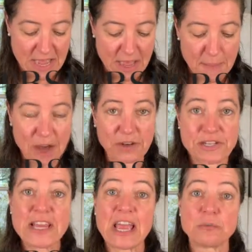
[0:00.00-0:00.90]
about a
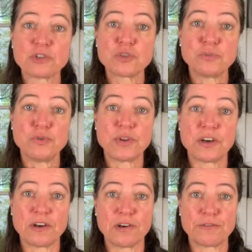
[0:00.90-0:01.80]
tablespoon
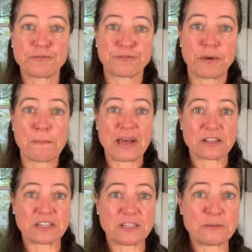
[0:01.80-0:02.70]
of
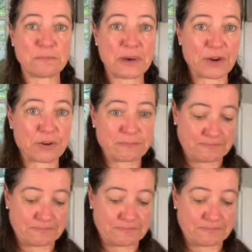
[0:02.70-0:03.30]
melted butter.